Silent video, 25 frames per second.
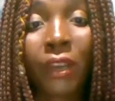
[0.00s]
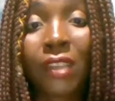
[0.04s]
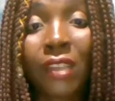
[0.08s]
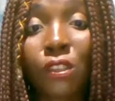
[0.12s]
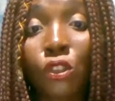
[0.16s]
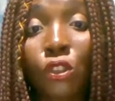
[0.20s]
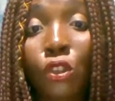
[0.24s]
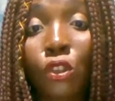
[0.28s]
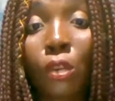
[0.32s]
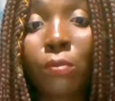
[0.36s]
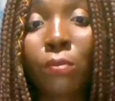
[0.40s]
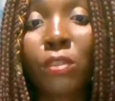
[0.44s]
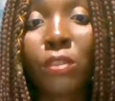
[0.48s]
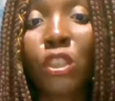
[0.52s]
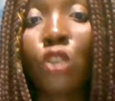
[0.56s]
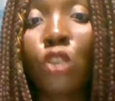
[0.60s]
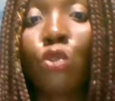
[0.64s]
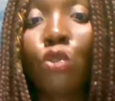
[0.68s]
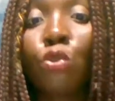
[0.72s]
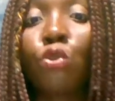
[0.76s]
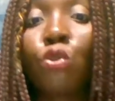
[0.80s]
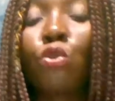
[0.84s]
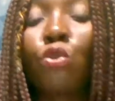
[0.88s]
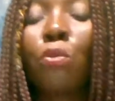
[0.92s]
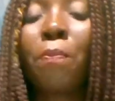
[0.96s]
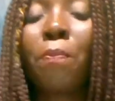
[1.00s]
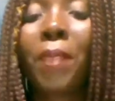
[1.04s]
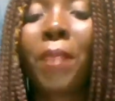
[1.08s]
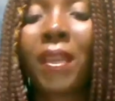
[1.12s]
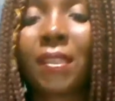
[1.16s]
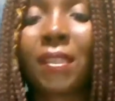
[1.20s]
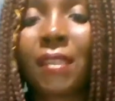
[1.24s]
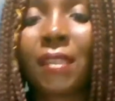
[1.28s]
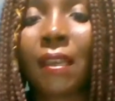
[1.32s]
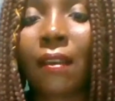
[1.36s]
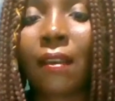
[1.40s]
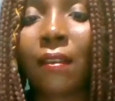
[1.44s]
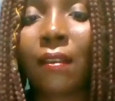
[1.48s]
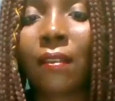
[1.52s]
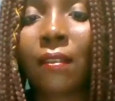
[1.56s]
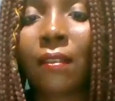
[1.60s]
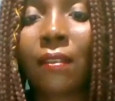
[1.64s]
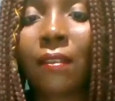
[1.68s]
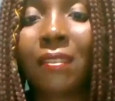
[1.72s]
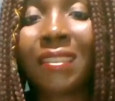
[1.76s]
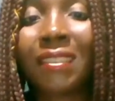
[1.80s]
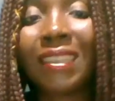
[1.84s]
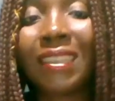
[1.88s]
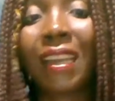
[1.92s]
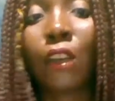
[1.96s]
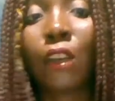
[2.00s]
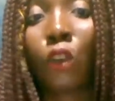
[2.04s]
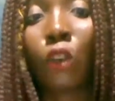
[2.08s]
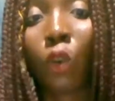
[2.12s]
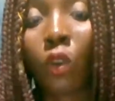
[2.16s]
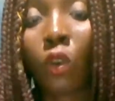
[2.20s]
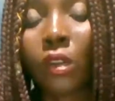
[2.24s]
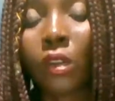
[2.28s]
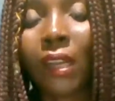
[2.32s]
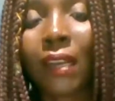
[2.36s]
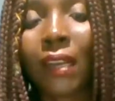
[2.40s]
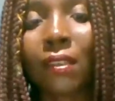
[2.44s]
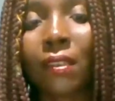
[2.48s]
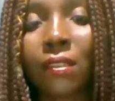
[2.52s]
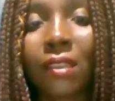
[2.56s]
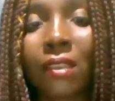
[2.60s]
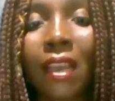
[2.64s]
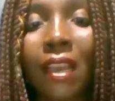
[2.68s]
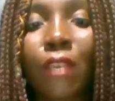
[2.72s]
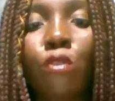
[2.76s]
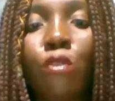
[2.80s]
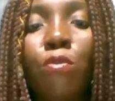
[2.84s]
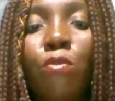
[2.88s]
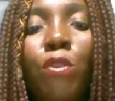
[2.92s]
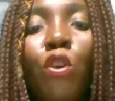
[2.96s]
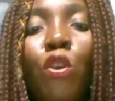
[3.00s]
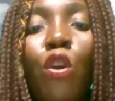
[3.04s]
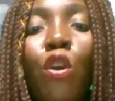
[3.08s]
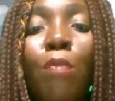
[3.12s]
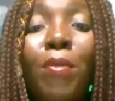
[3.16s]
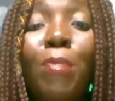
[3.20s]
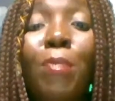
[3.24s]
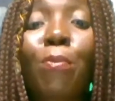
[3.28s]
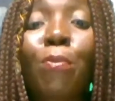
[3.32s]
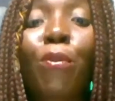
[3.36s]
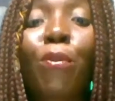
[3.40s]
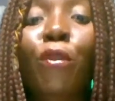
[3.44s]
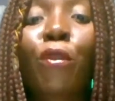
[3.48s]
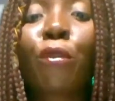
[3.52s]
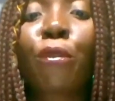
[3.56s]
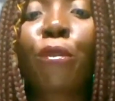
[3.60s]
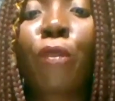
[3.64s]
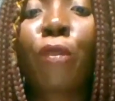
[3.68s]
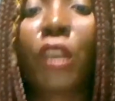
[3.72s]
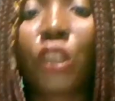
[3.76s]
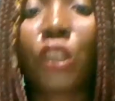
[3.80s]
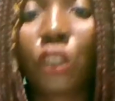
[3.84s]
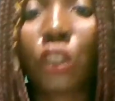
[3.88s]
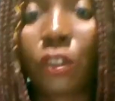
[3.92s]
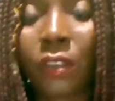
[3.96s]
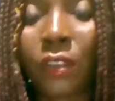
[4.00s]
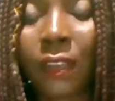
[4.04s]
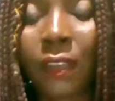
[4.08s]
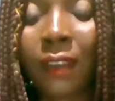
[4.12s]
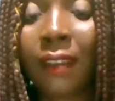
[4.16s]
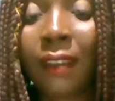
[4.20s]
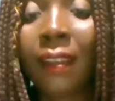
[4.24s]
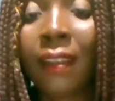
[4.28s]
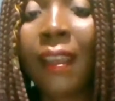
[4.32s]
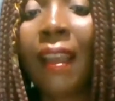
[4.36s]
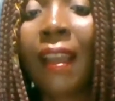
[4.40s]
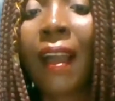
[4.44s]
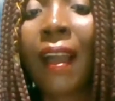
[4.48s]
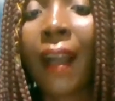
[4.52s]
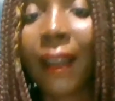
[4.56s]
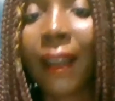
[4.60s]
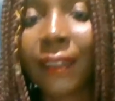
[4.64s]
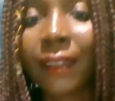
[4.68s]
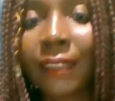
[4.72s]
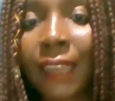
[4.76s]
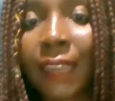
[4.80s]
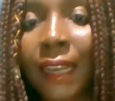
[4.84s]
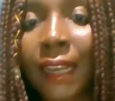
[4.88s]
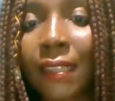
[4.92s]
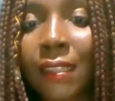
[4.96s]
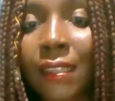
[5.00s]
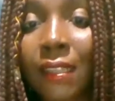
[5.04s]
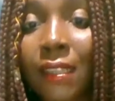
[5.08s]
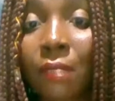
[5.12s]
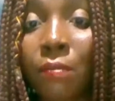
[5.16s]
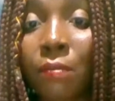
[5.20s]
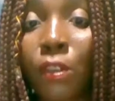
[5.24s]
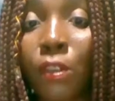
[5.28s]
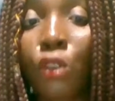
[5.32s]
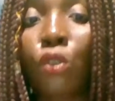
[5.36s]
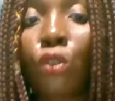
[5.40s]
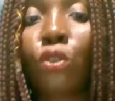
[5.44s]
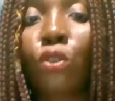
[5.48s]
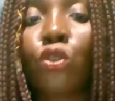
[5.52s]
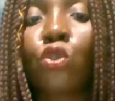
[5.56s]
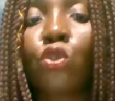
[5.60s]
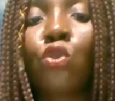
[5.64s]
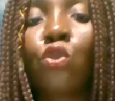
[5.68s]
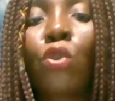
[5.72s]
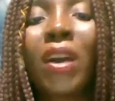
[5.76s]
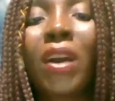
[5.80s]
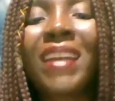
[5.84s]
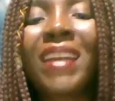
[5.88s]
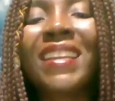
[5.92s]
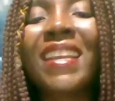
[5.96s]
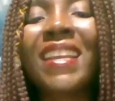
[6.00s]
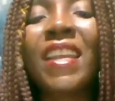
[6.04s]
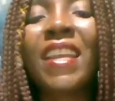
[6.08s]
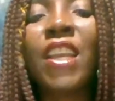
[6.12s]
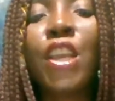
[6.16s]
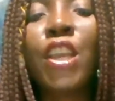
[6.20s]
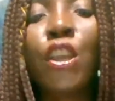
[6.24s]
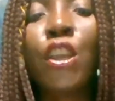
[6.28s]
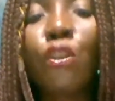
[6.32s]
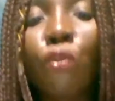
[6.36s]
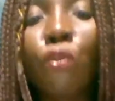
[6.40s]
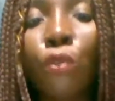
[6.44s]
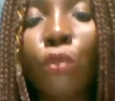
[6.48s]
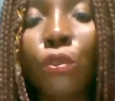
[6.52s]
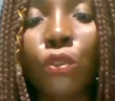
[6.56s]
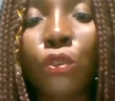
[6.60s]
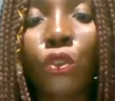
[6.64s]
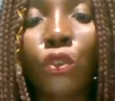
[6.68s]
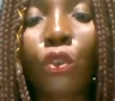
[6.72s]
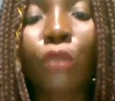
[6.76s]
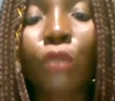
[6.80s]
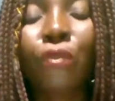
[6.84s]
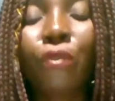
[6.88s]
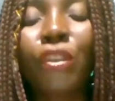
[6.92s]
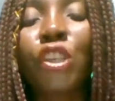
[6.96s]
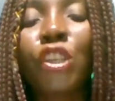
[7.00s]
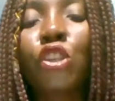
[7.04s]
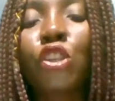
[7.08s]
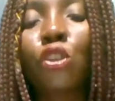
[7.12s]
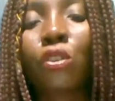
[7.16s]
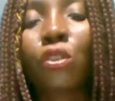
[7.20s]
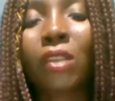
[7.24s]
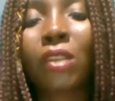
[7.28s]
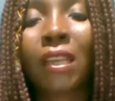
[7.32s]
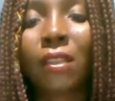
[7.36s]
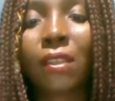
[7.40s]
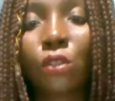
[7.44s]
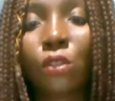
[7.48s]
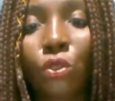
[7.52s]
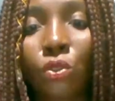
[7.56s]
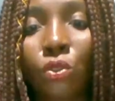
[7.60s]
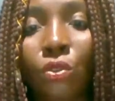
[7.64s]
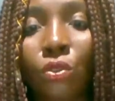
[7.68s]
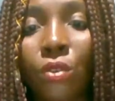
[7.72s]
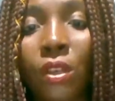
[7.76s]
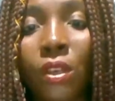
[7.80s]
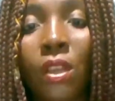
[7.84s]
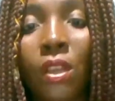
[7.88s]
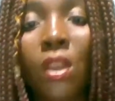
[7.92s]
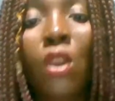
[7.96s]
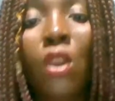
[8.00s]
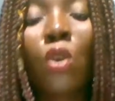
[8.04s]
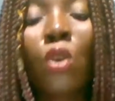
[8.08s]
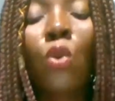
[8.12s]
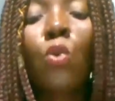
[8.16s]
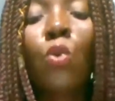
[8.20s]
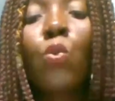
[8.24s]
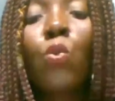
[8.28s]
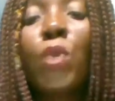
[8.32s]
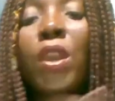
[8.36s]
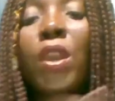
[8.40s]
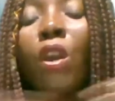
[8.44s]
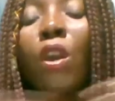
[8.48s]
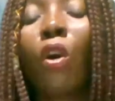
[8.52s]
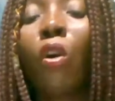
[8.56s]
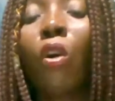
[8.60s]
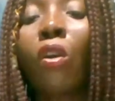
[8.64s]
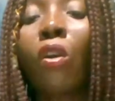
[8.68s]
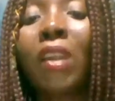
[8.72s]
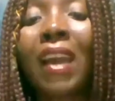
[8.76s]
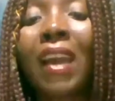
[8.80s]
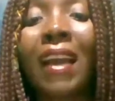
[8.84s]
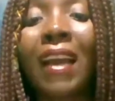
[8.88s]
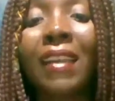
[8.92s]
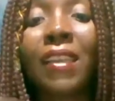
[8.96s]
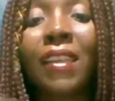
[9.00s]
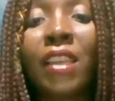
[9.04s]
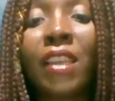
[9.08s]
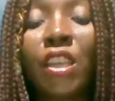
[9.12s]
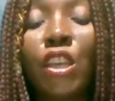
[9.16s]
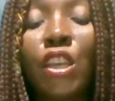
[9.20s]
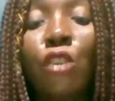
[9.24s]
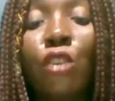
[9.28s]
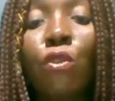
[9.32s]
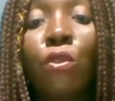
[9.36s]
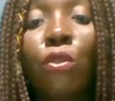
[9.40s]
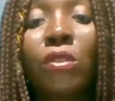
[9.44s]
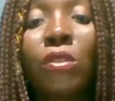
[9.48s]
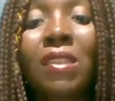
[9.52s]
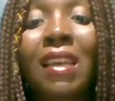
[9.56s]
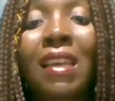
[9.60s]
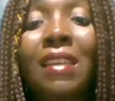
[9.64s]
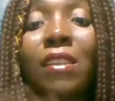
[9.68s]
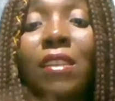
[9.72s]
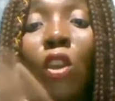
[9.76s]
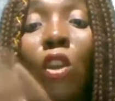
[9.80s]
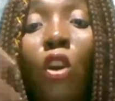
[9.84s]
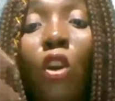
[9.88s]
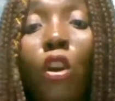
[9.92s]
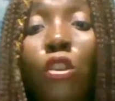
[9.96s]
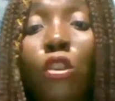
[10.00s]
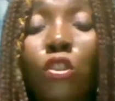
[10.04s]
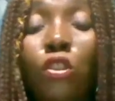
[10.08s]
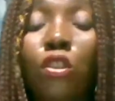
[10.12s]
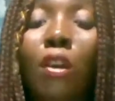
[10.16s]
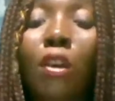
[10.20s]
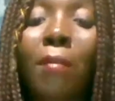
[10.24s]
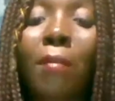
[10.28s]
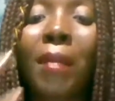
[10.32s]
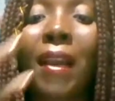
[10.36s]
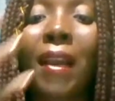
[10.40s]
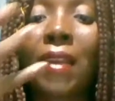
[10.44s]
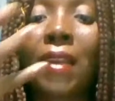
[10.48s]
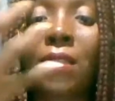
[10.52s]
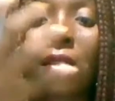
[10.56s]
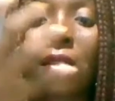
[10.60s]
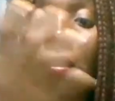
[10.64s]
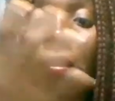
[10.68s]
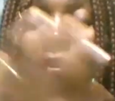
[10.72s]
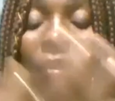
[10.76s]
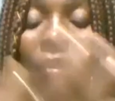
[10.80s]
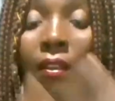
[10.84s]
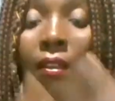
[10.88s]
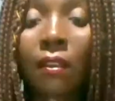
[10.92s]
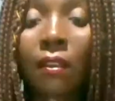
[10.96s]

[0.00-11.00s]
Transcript: something you do better than others, and you become a professional at that thing because you are the heroes of each other's story. We all are the heroes, customers,